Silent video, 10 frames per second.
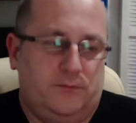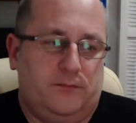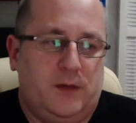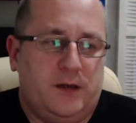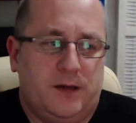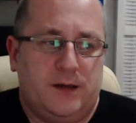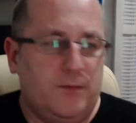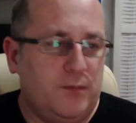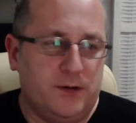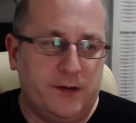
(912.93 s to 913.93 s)
It's as
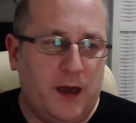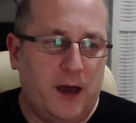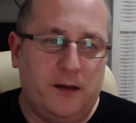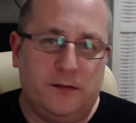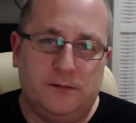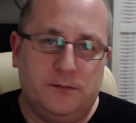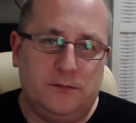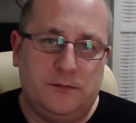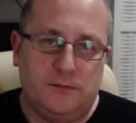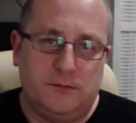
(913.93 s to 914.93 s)
simple as that.
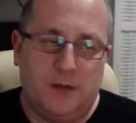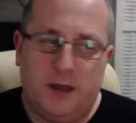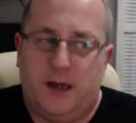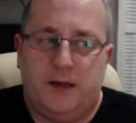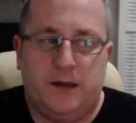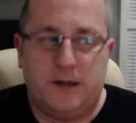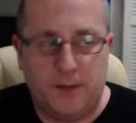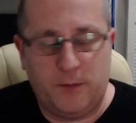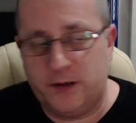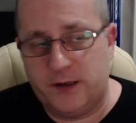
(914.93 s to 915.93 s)
It is as
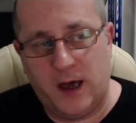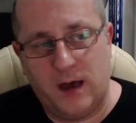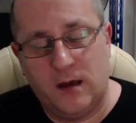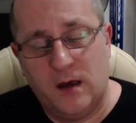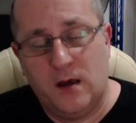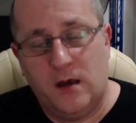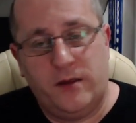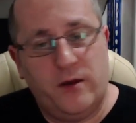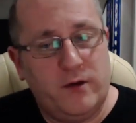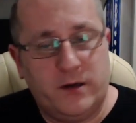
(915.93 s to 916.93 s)
simple as that.
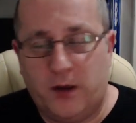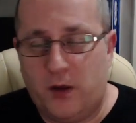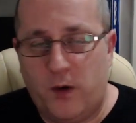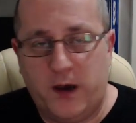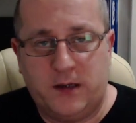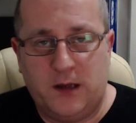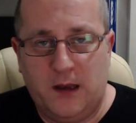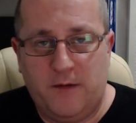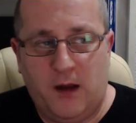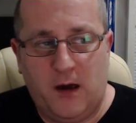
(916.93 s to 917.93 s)
There is other ways to
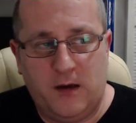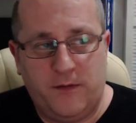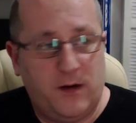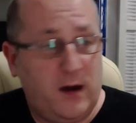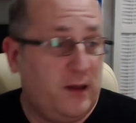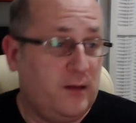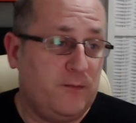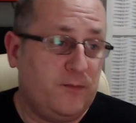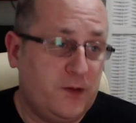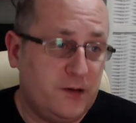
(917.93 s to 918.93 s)
live life,
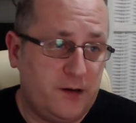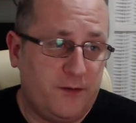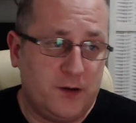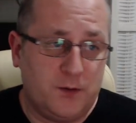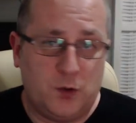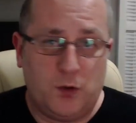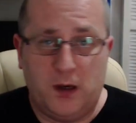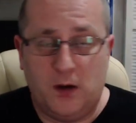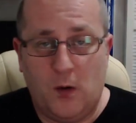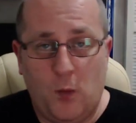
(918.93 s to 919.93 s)
and there's a difference
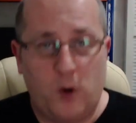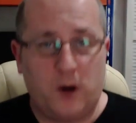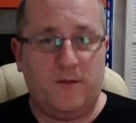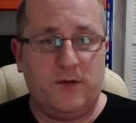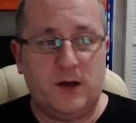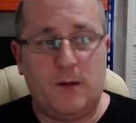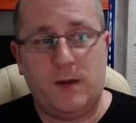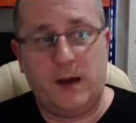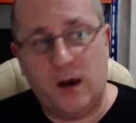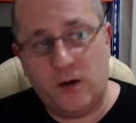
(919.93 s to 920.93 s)
between working for
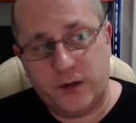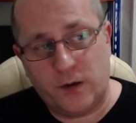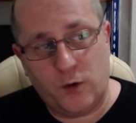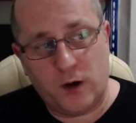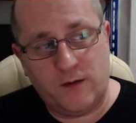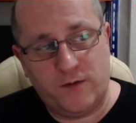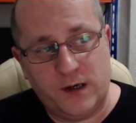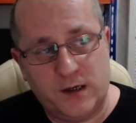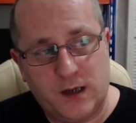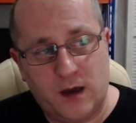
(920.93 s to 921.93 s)
somebody else and working for
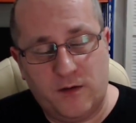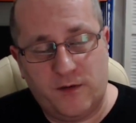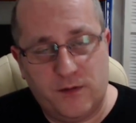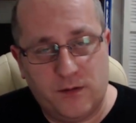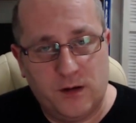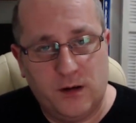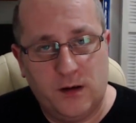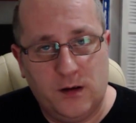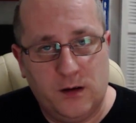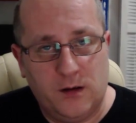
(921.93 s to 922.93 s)
yourself.
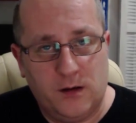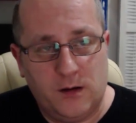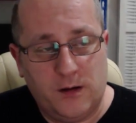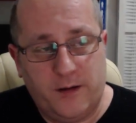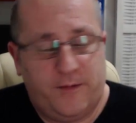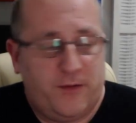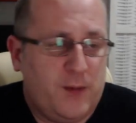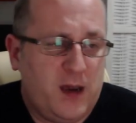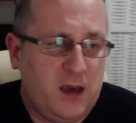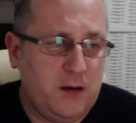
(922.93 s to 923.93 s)
And for
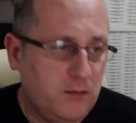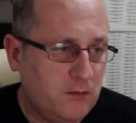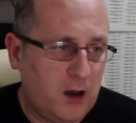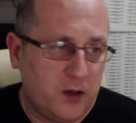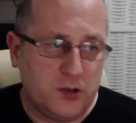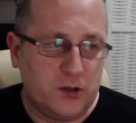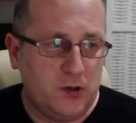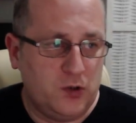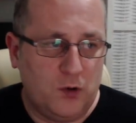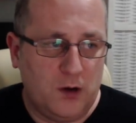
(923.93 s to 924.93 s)
me, I just
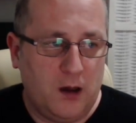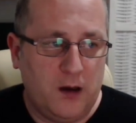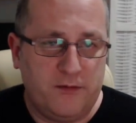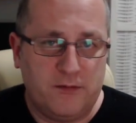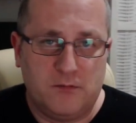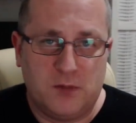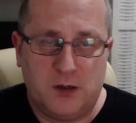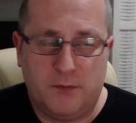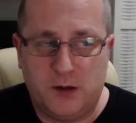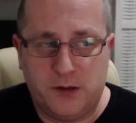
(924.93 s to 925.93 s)
enjoy life.
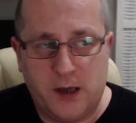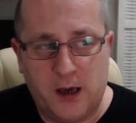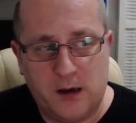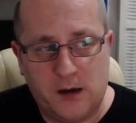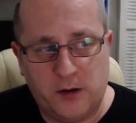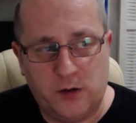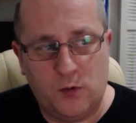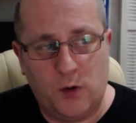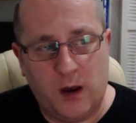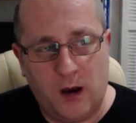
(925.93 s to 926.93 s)
Simple as that. I do
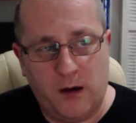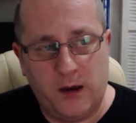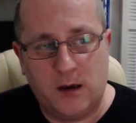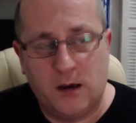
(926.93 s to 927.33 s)
what I like.